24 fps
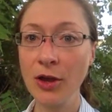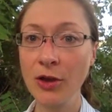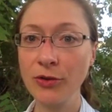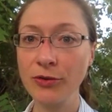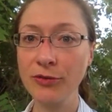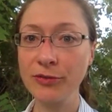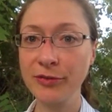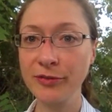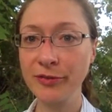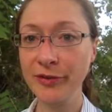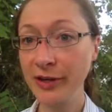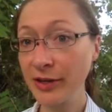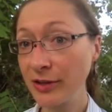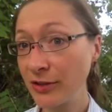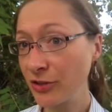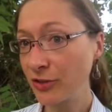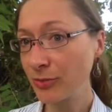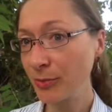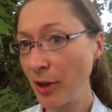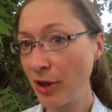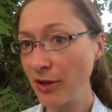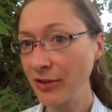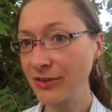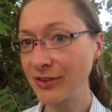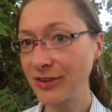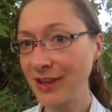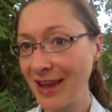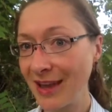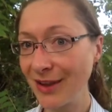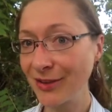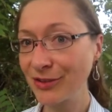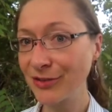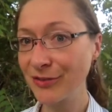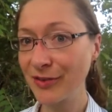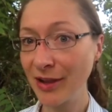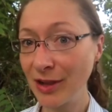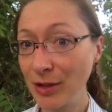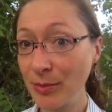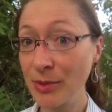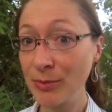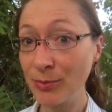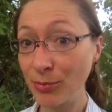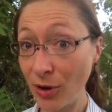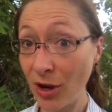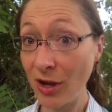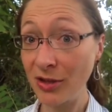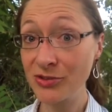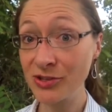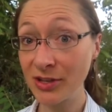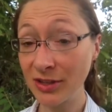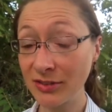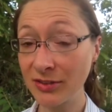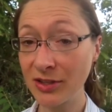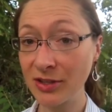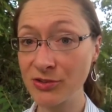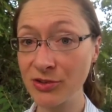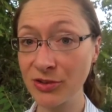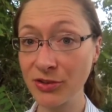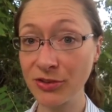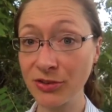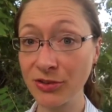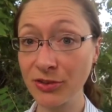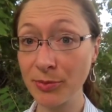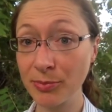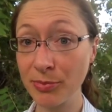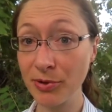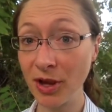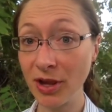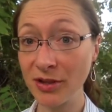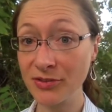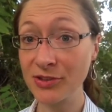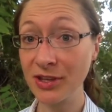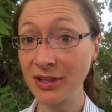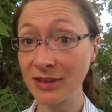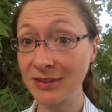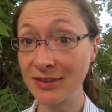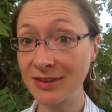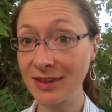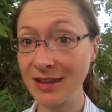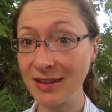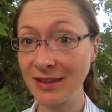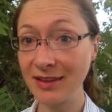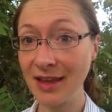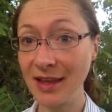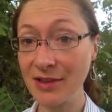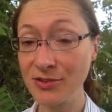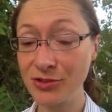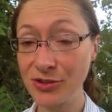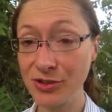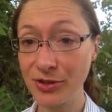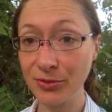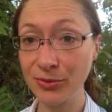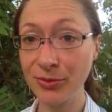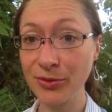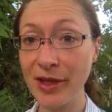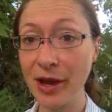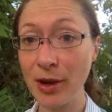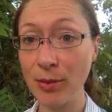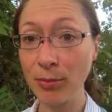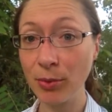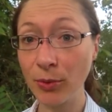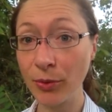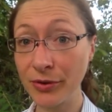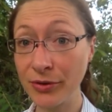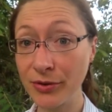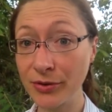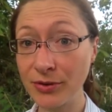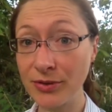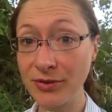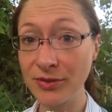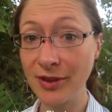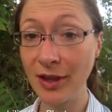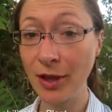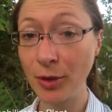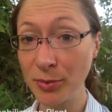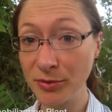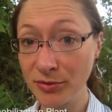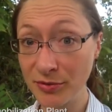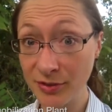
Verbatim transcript: For very small scale development projects, such as the projects that Engineers Without Borders helps